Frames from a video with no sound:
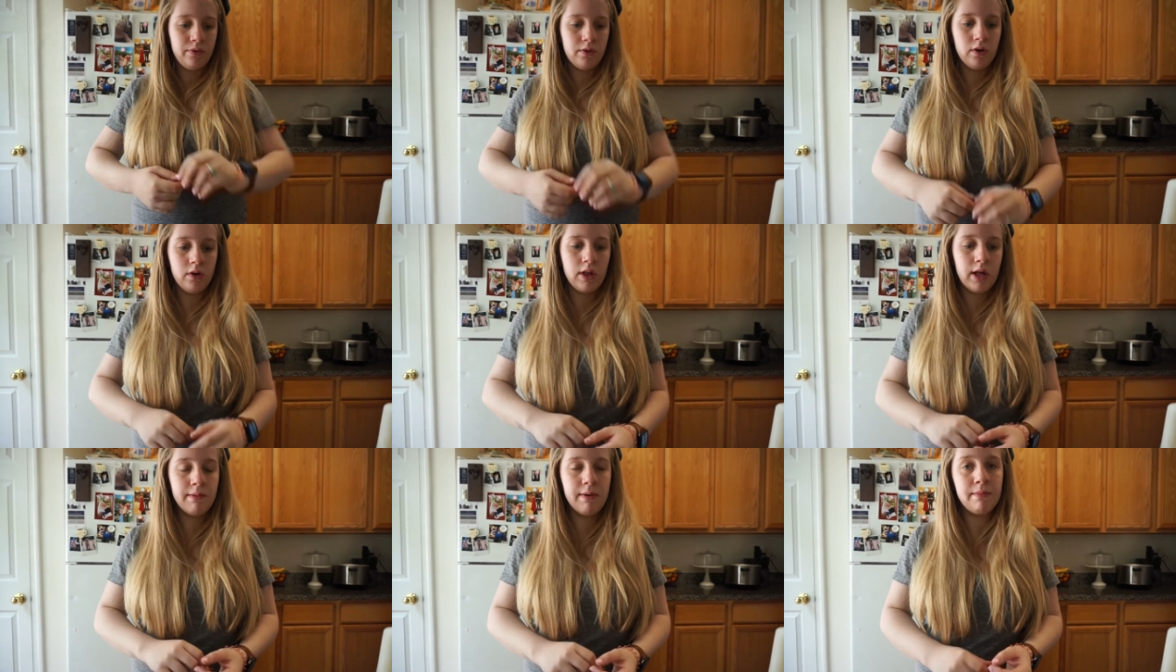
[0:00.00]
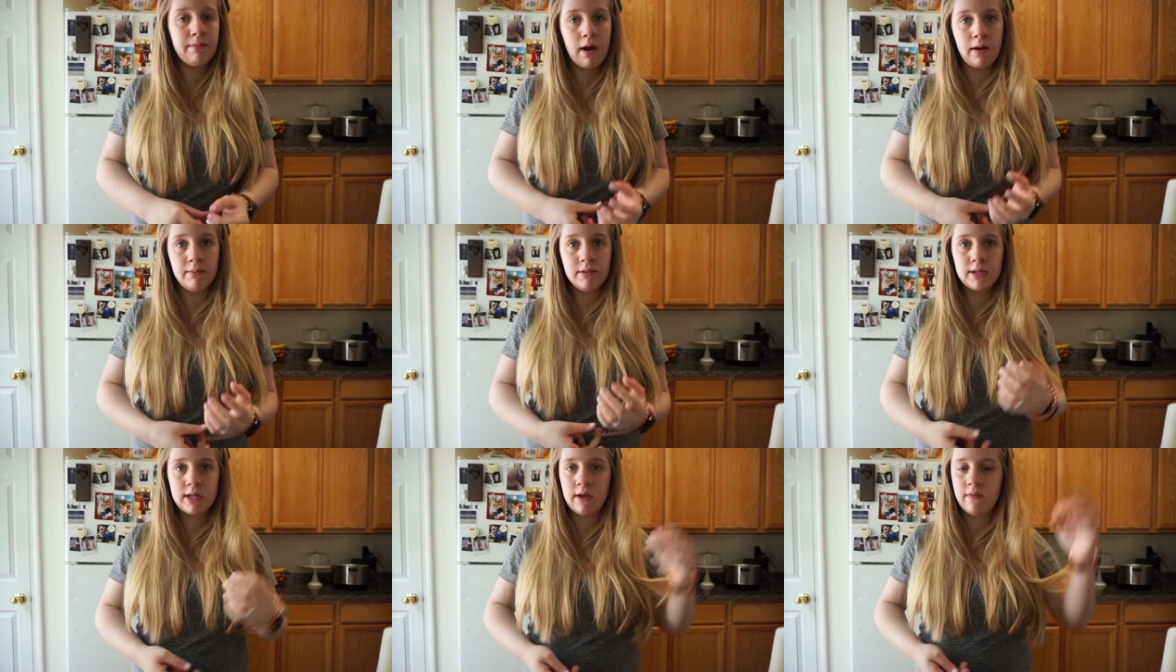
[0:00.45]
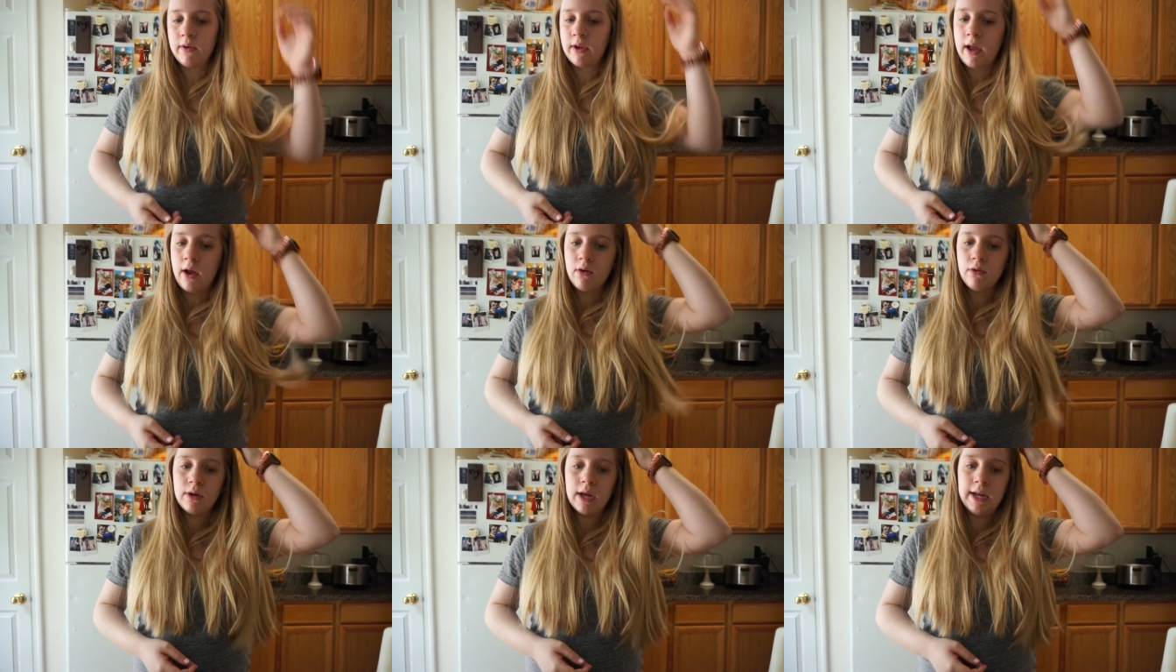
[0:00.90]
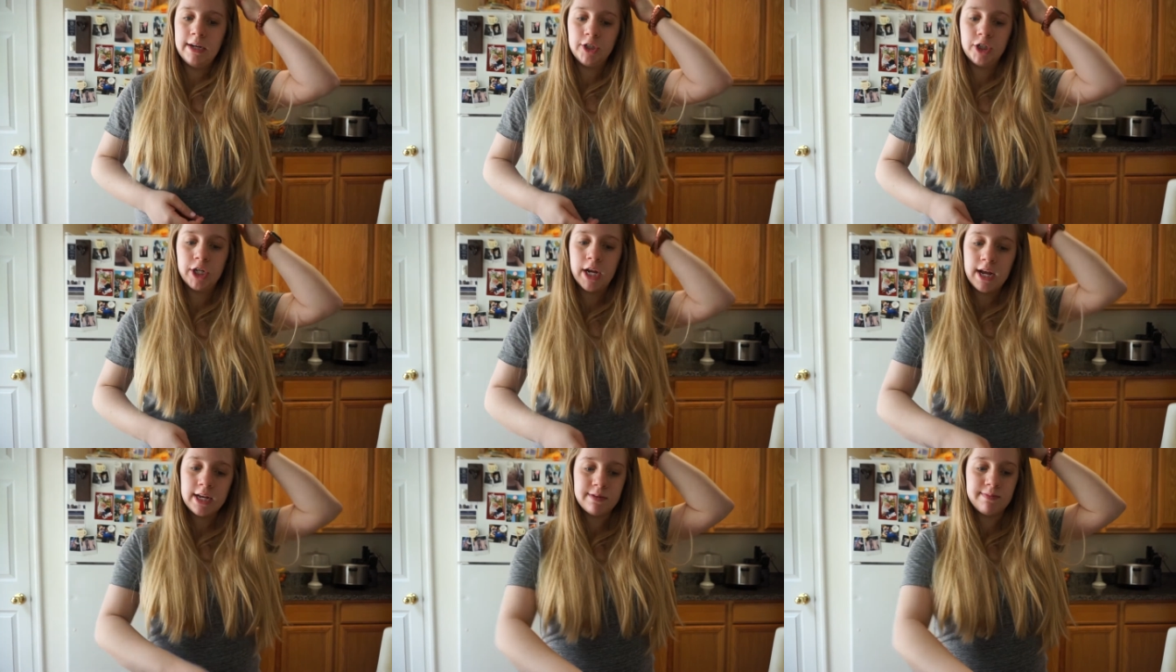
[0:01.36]
or that my mom is giving out and
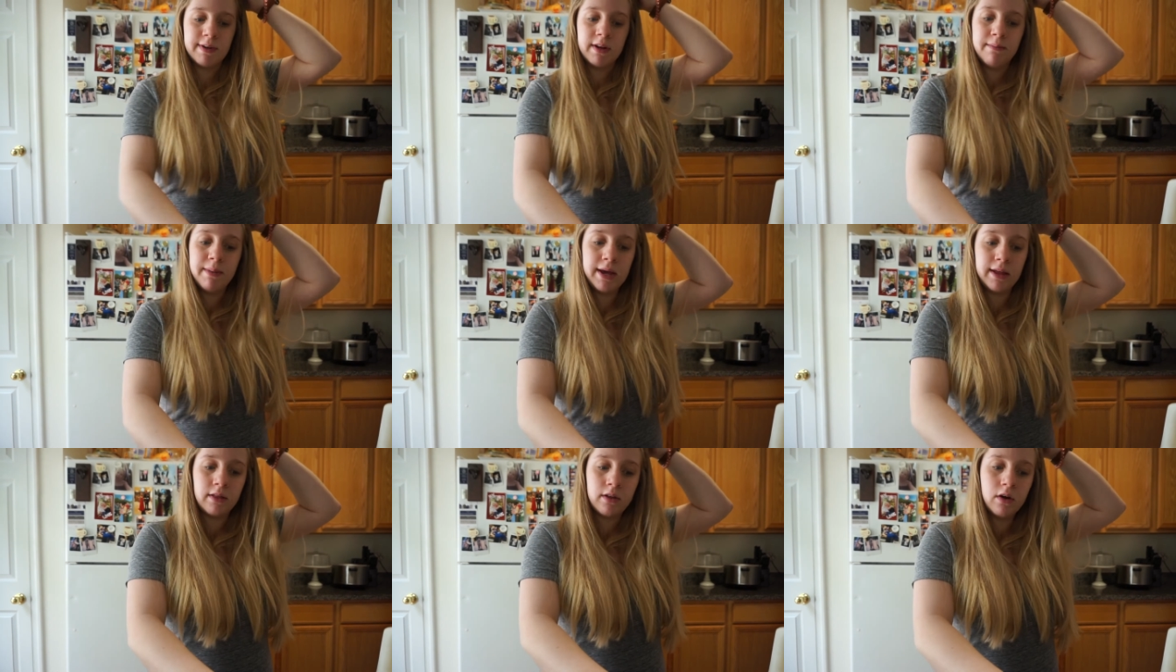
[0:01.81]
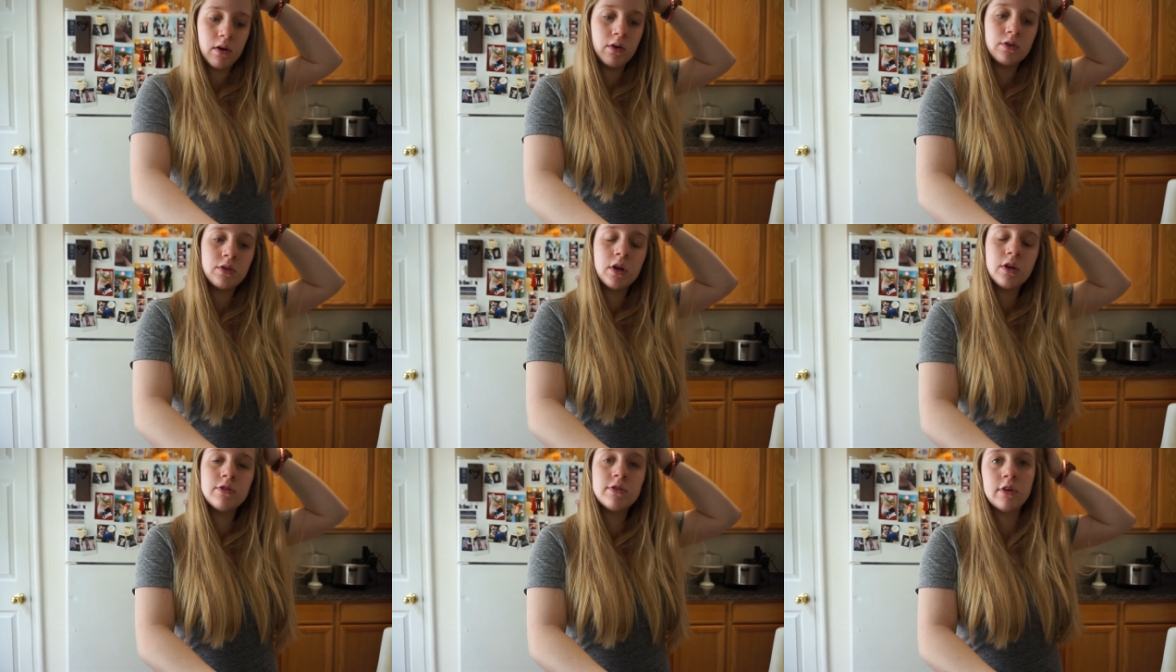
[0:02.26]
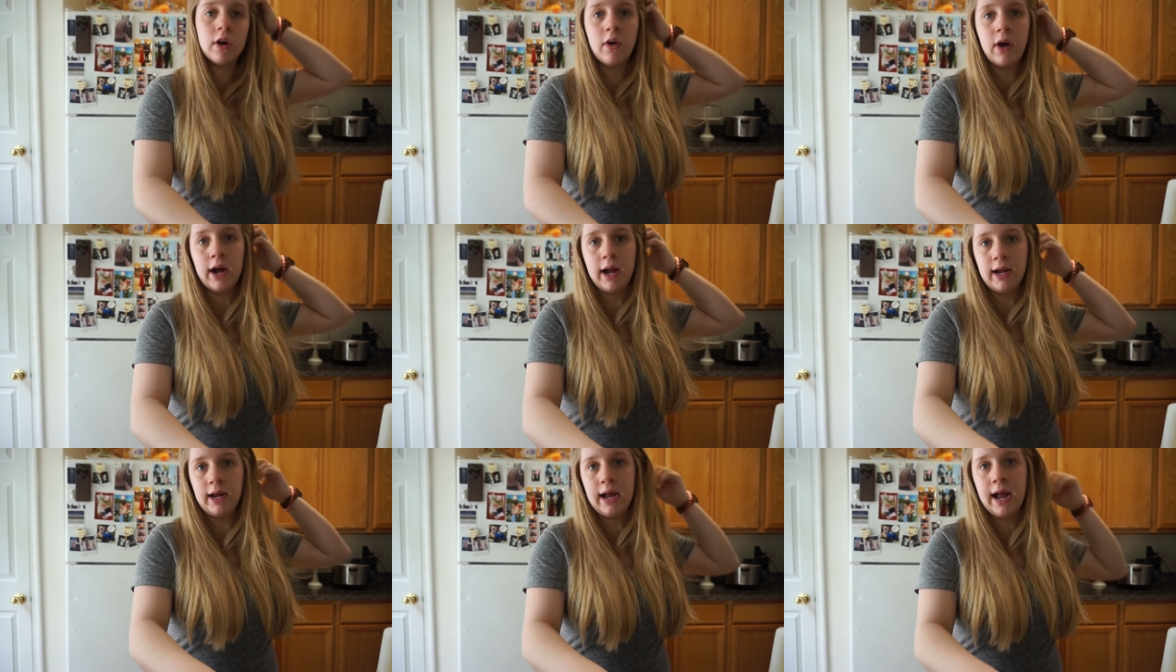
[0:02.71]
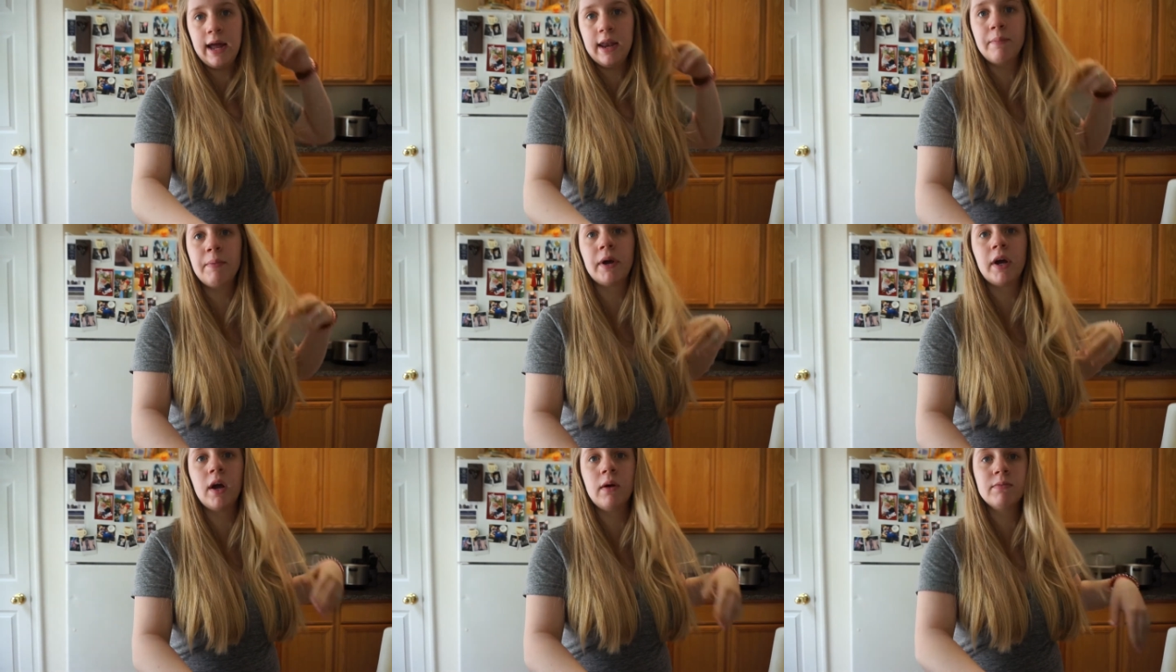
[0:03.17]
she asked me to make those so I had to
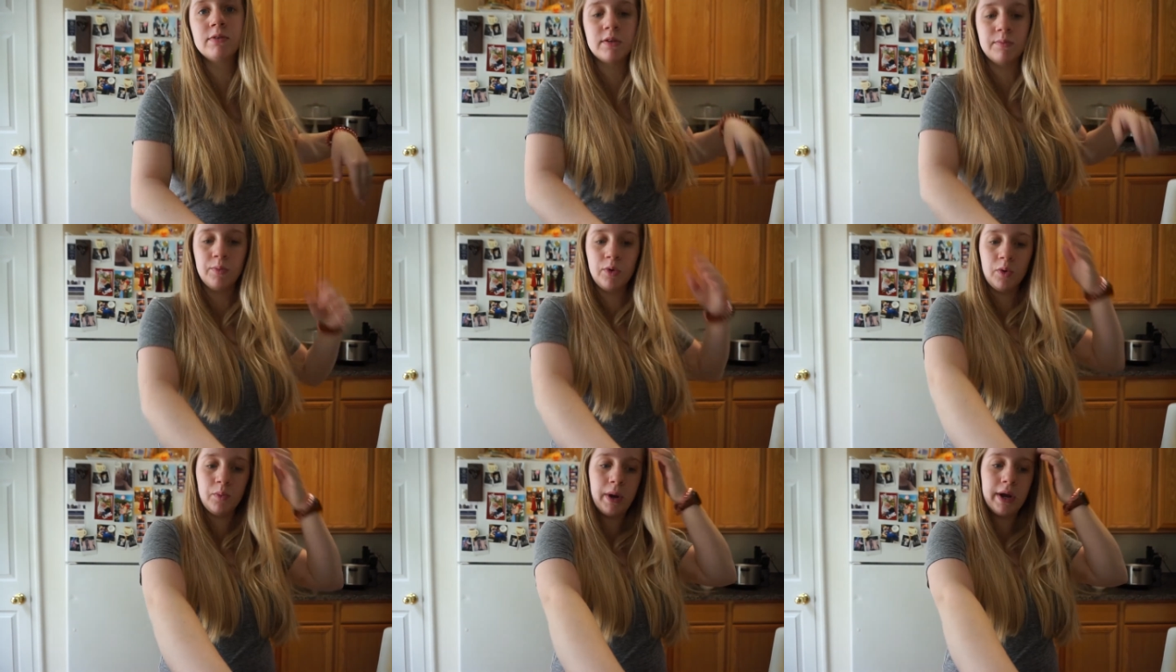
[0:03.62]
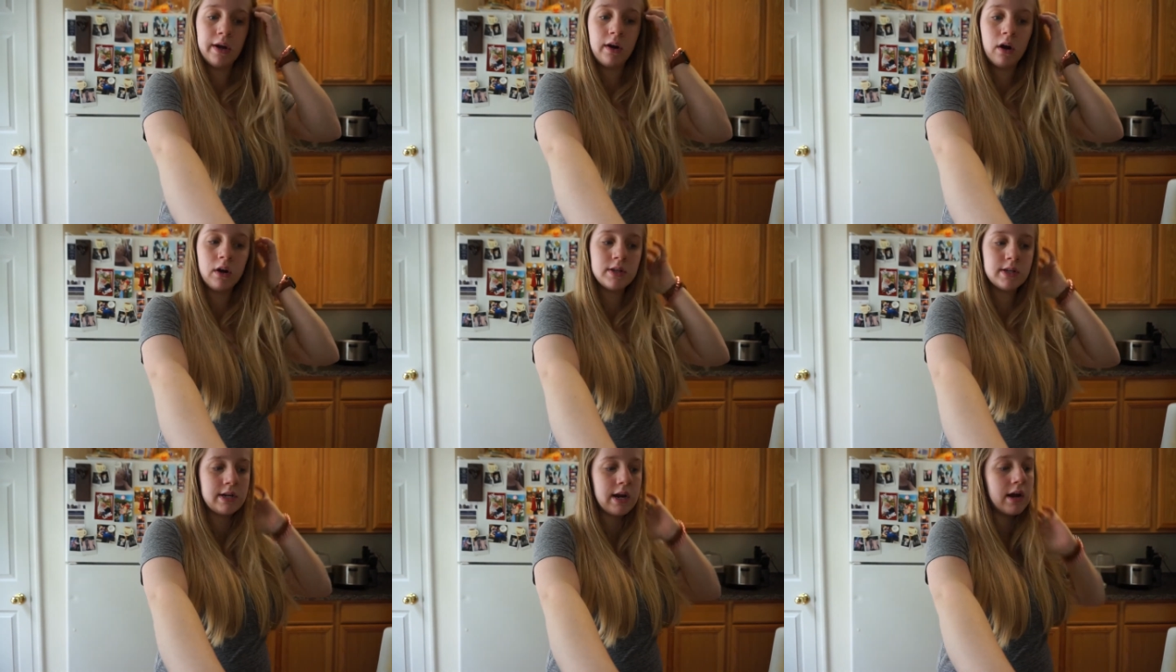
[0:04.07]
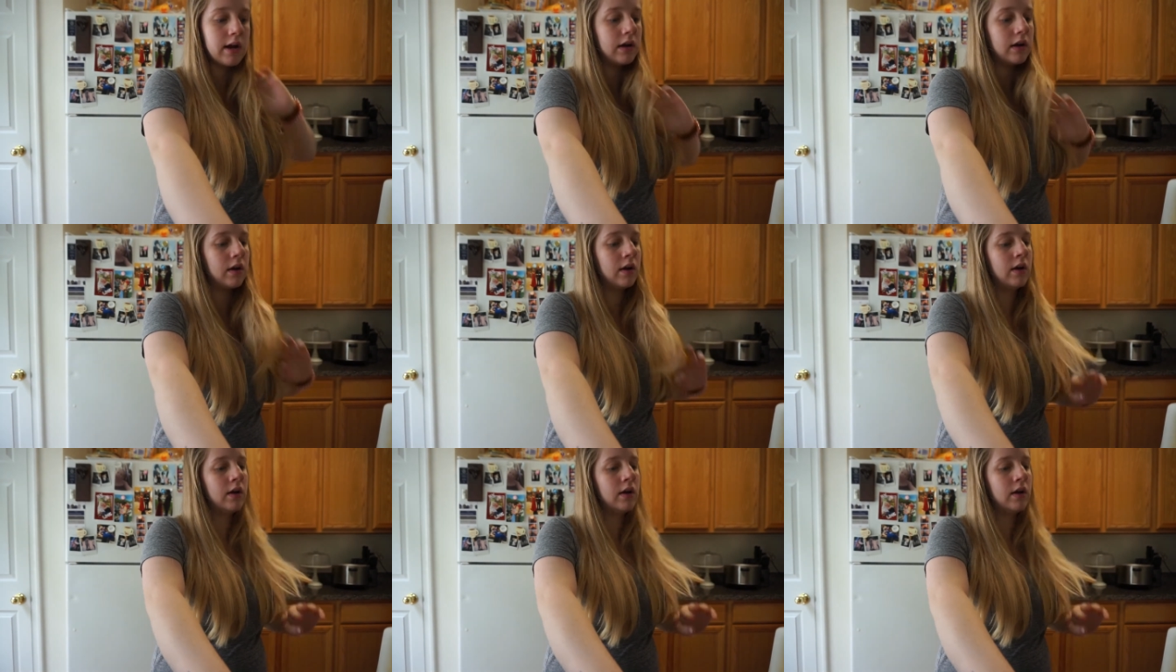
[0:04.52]
pick up some more white cardstock.